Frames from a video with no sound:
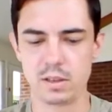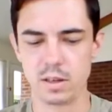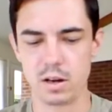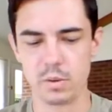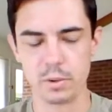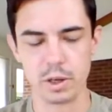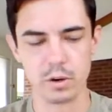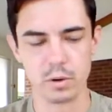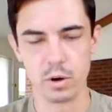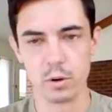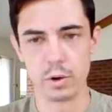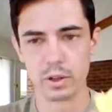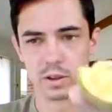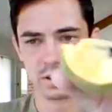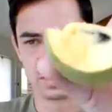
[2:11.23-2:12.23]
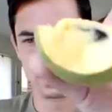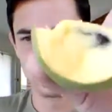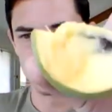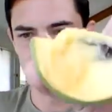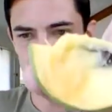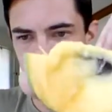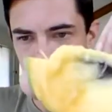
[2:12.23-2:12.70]
and I'll be growing the
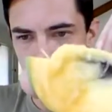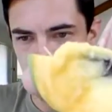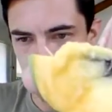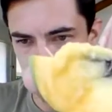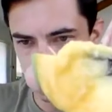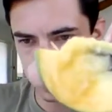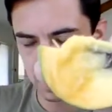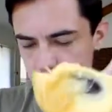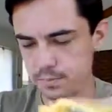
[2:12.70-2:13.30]
seeds out.